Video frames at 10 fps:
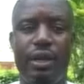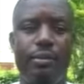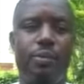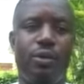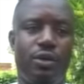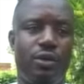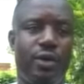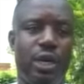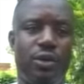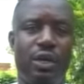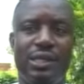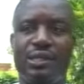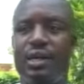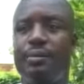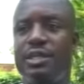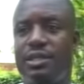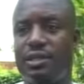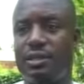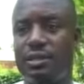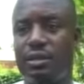me put it on record that these are
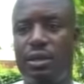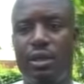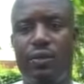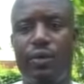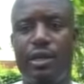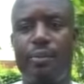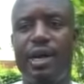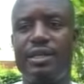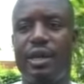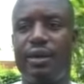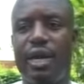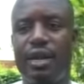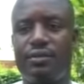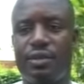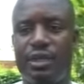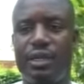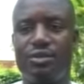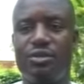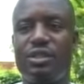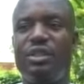machines. When the barge arrives, it
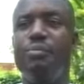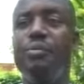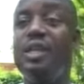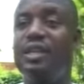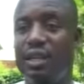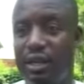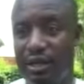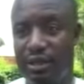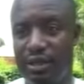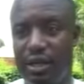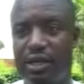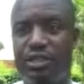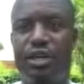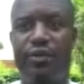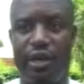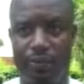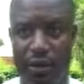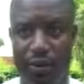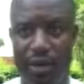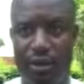does not immediately generate power.